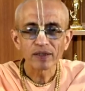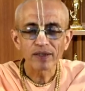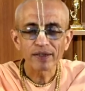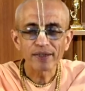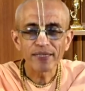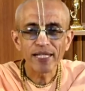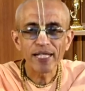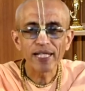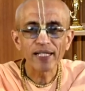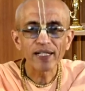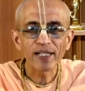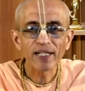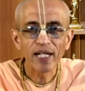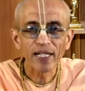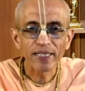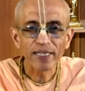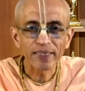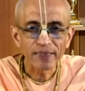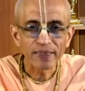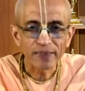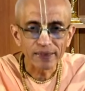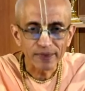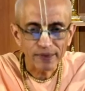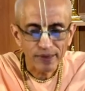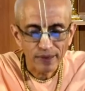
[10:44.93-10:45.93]

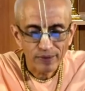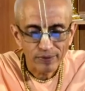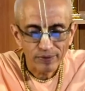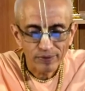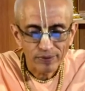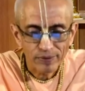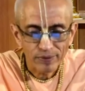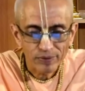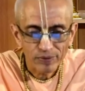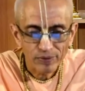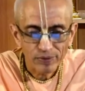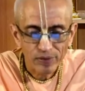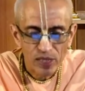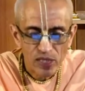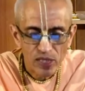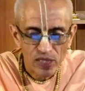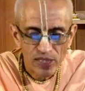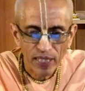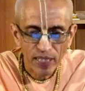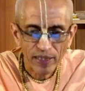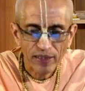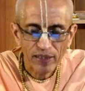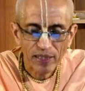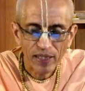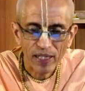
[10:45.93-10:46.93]
daylight, the
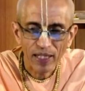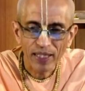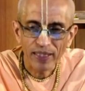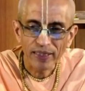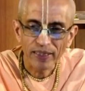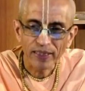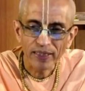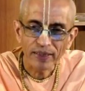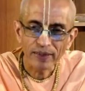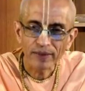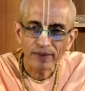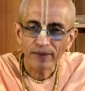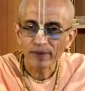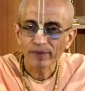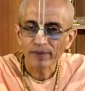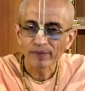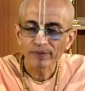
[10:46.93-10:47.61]
sunlight.